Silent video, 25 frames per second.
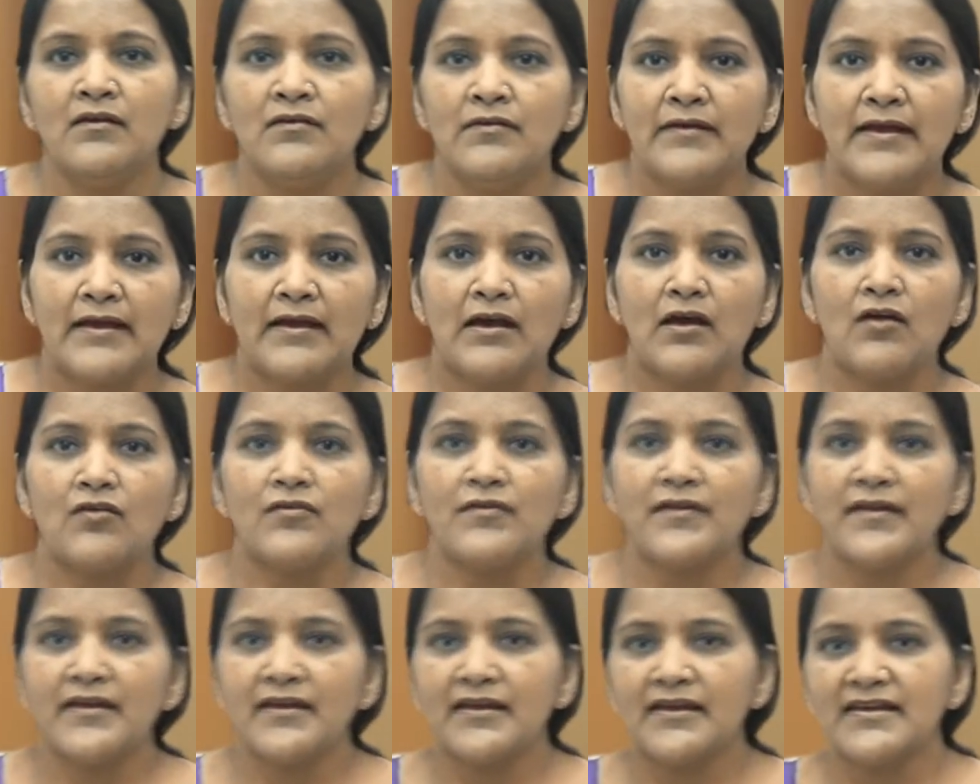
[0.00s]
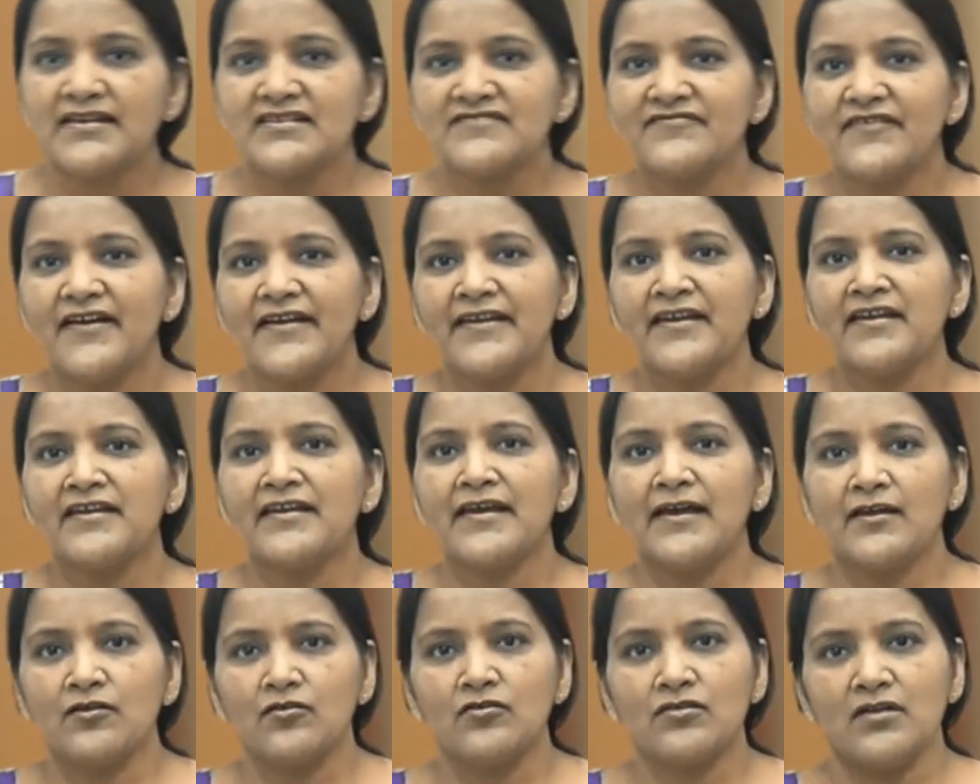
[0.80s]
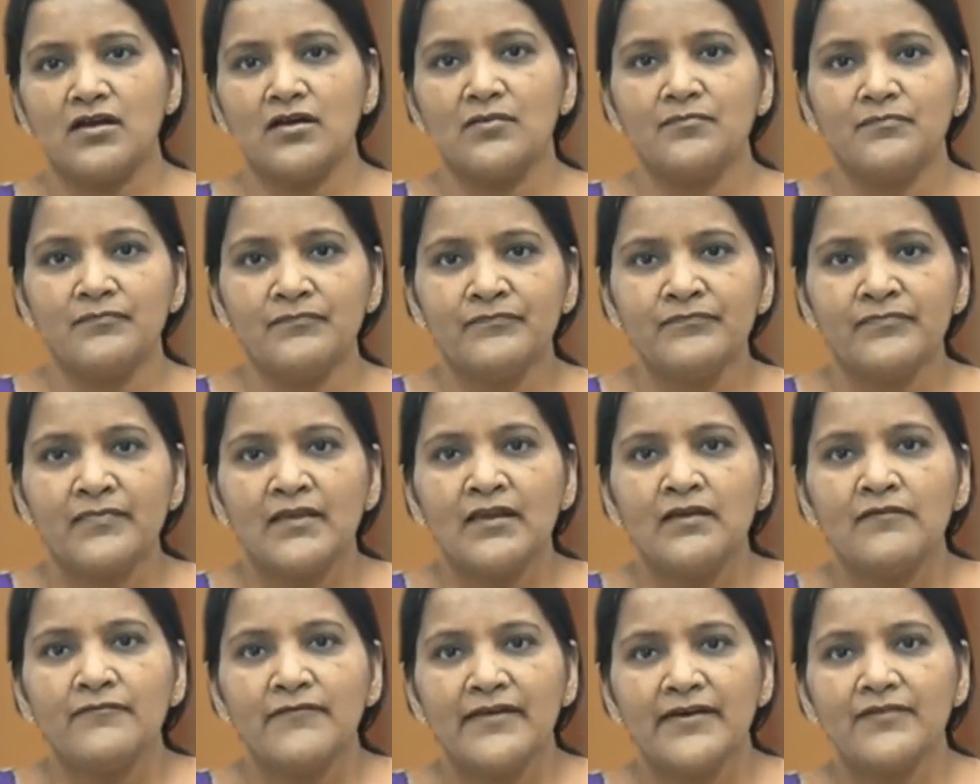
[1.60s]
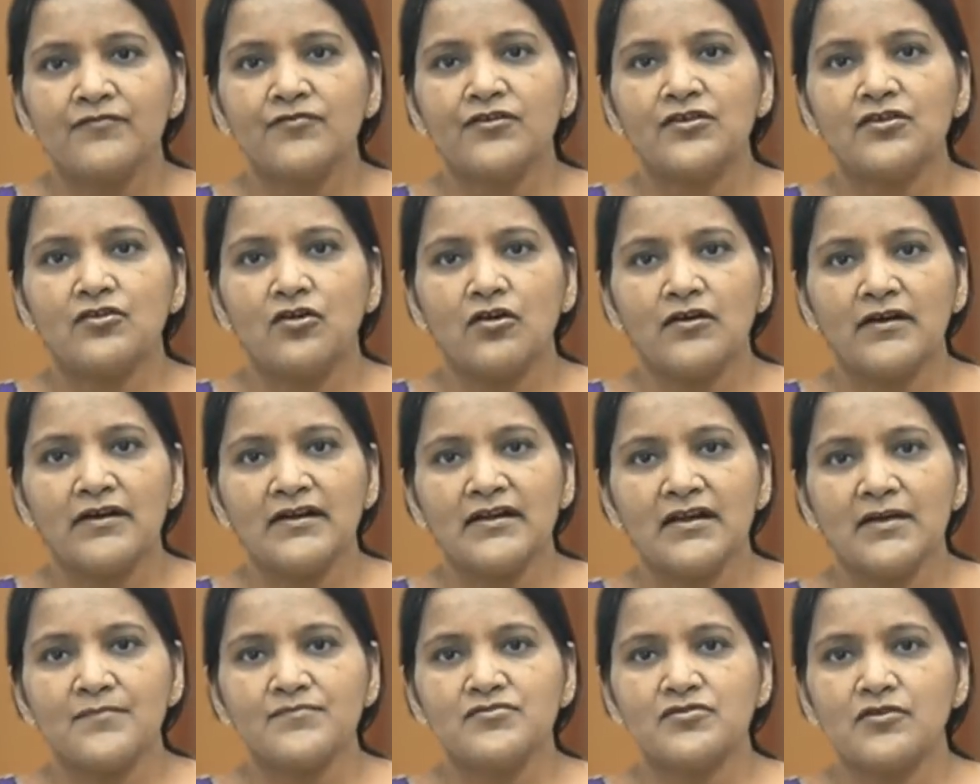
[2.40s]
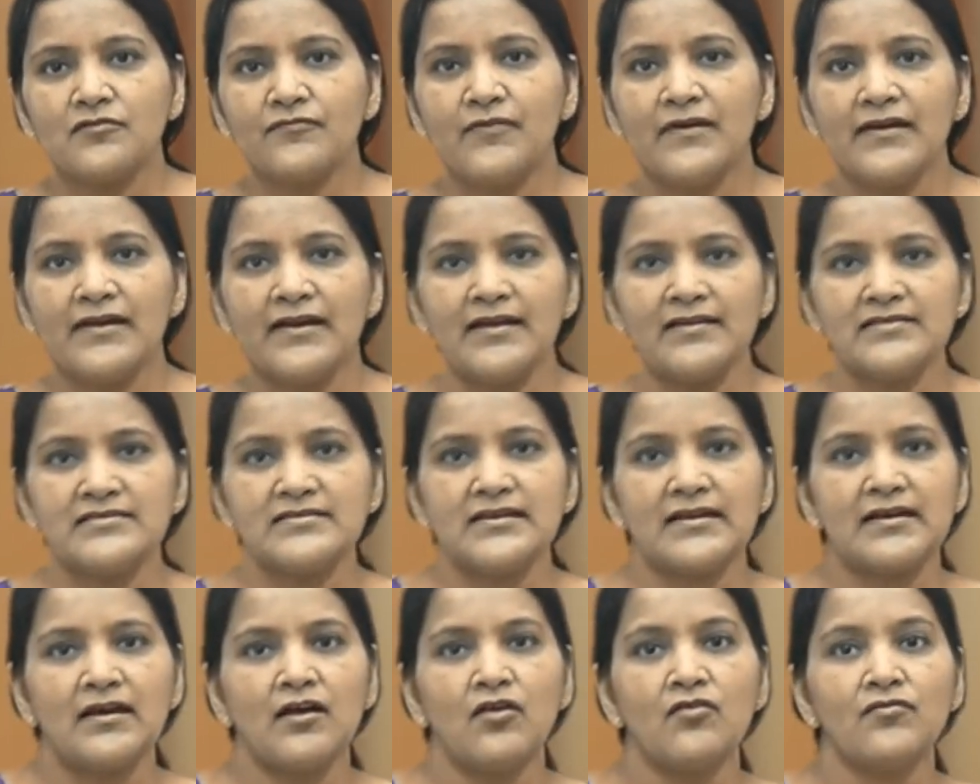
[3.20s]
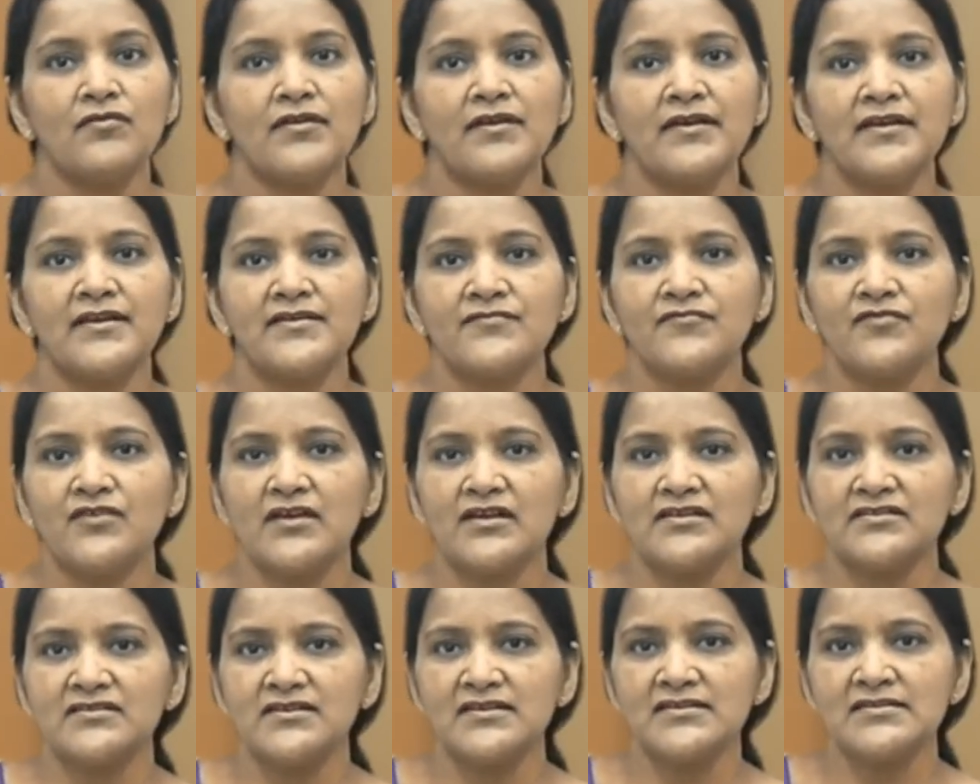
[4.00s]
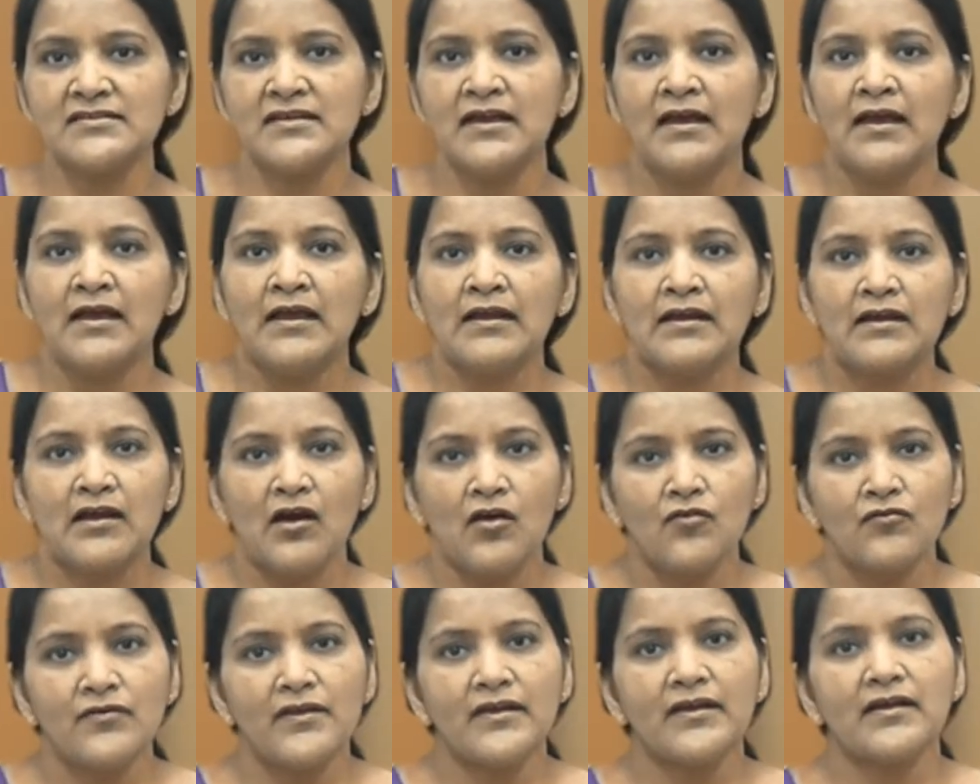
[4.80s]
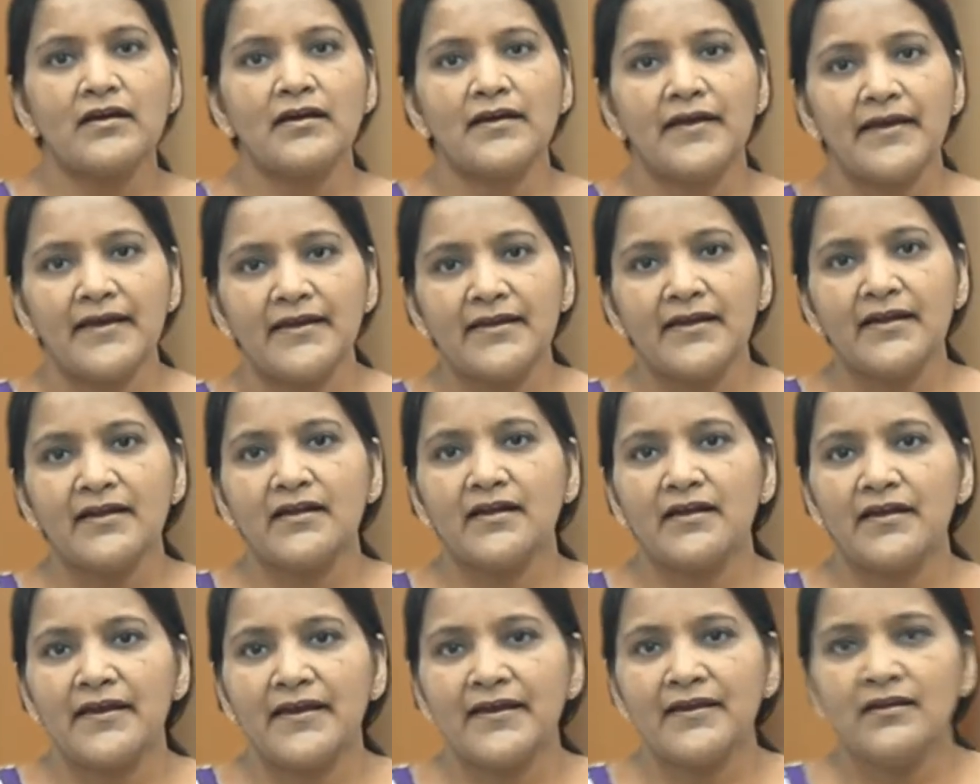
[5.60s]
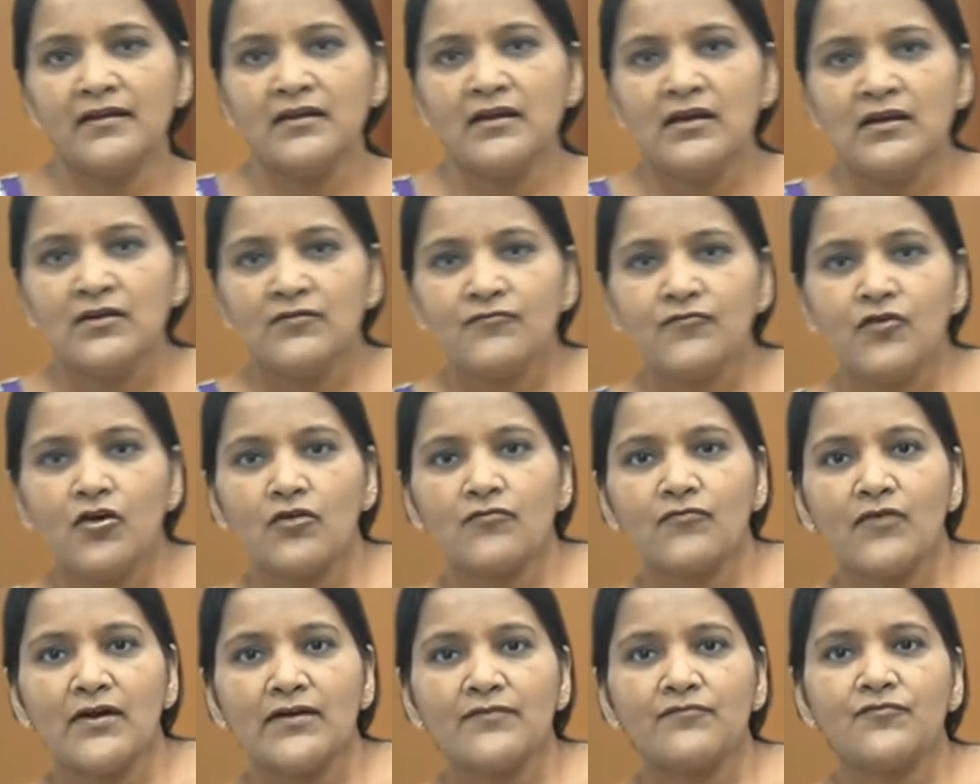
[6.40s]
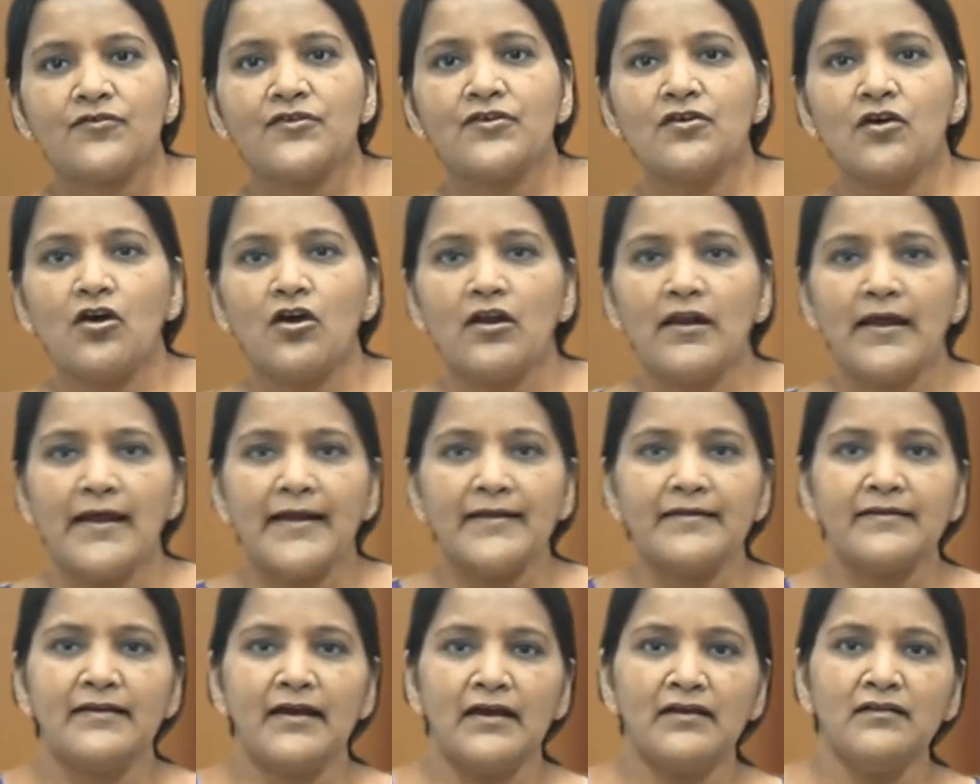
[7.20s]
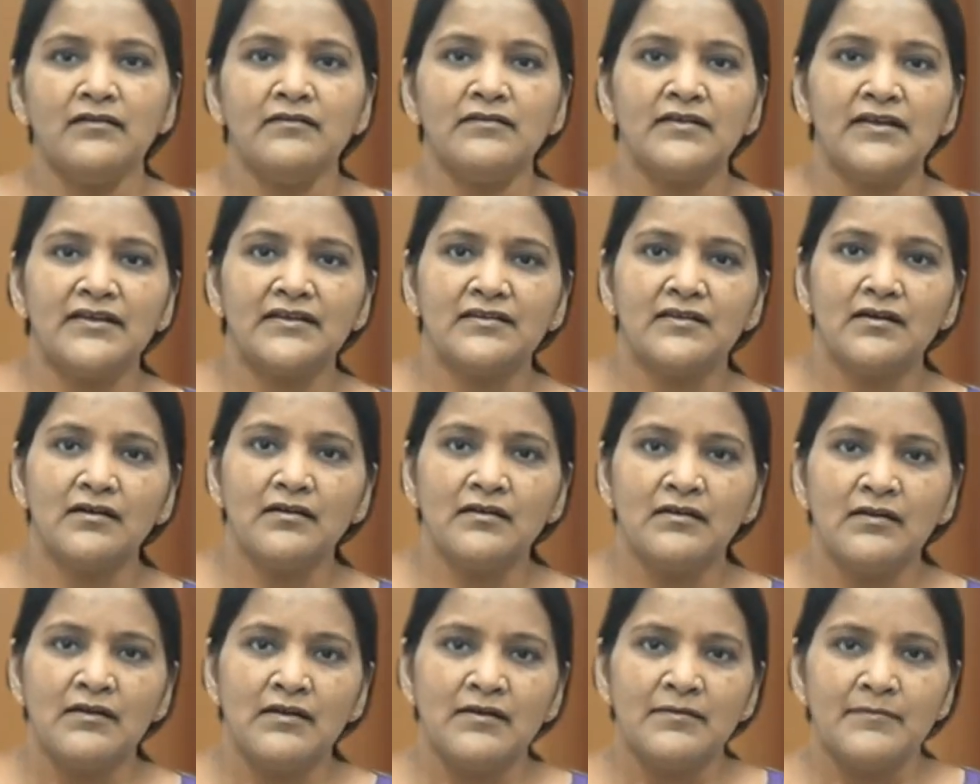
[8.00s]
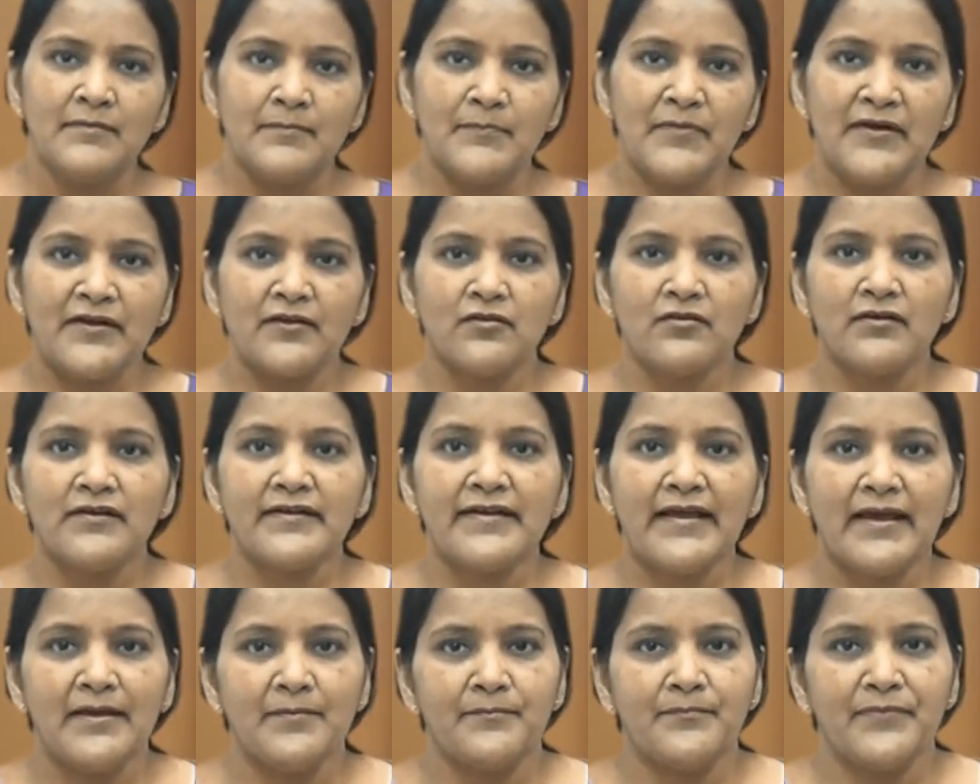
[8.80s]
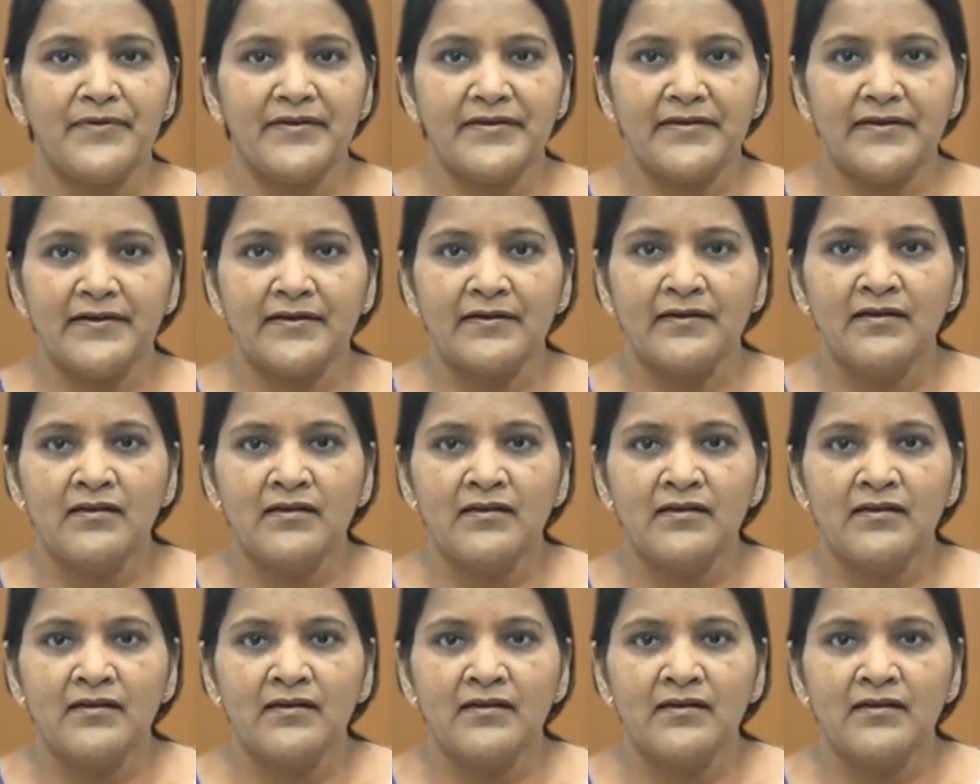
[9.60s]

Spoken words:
Accounting is very narrow term. When we talk in terms of finance, accounting is, we are just counting again and again for what we all had done in the particular time period.